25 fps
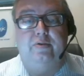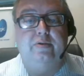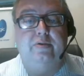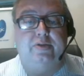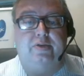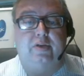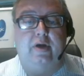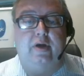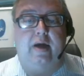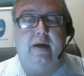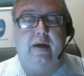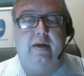to
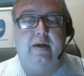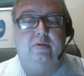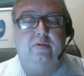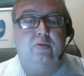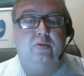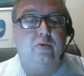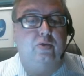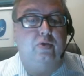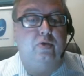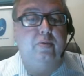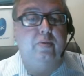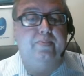assign
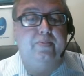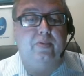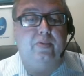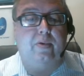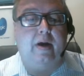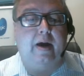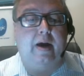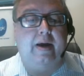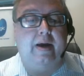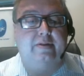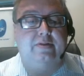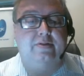group
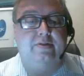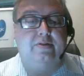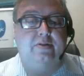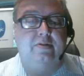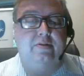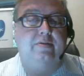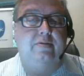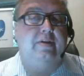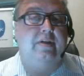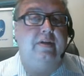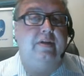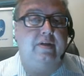rights
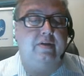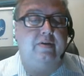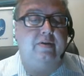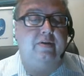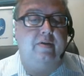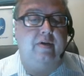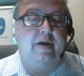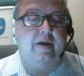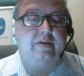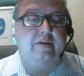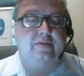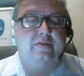to the
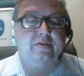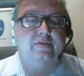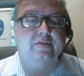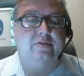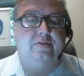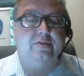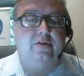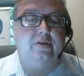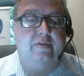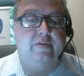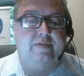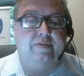integration
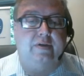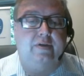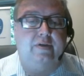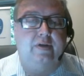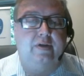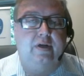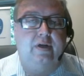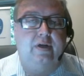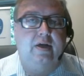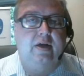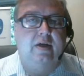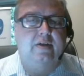
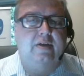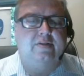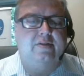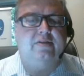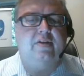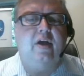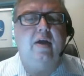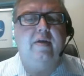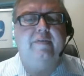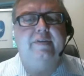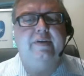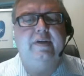server.
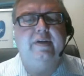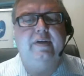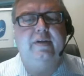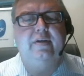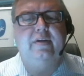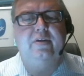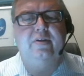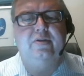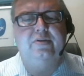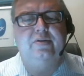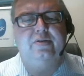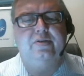
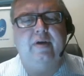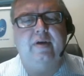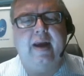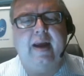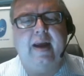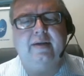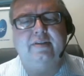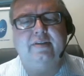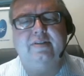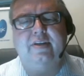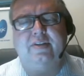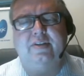Solving user
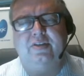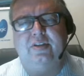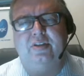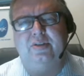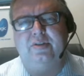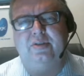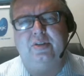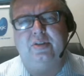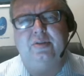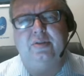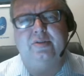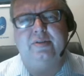access
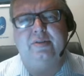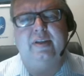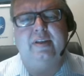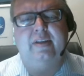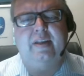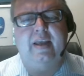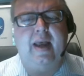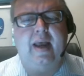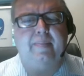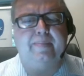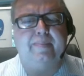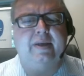issues
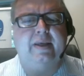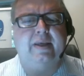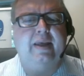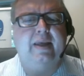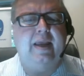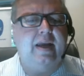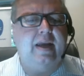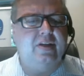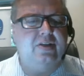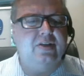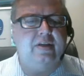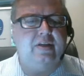at the
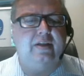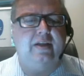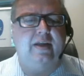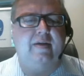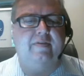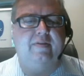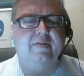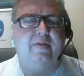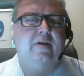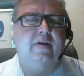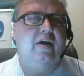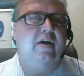application
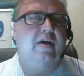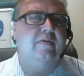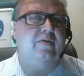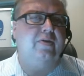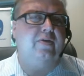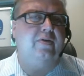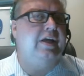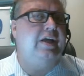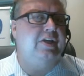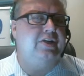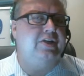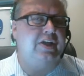level
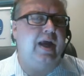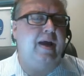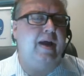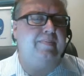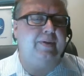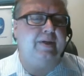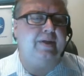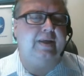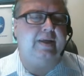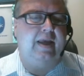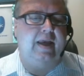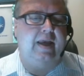for each
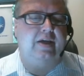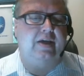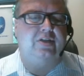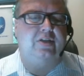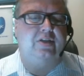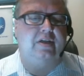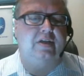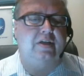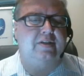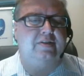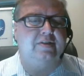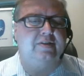
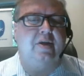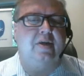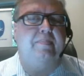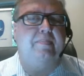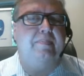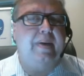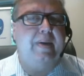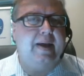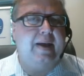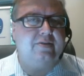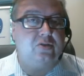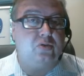application is
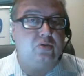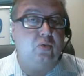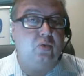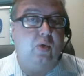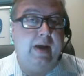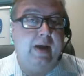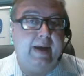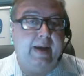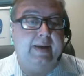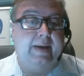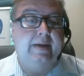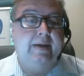the best
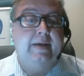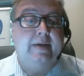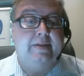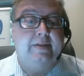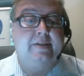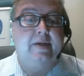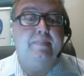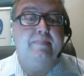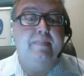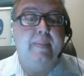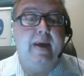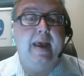way
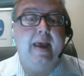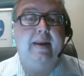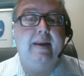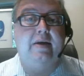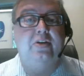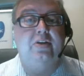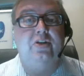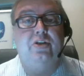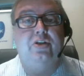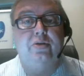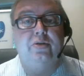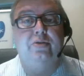to
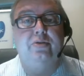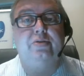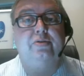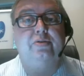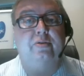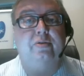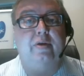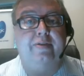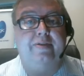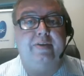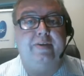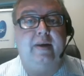manage
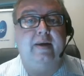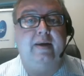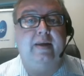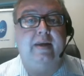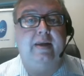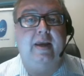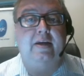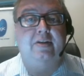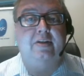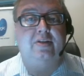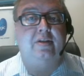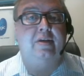user
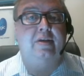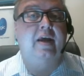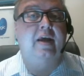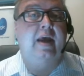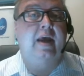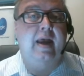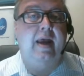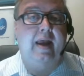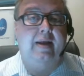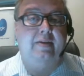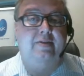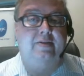authentication
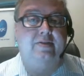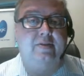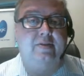and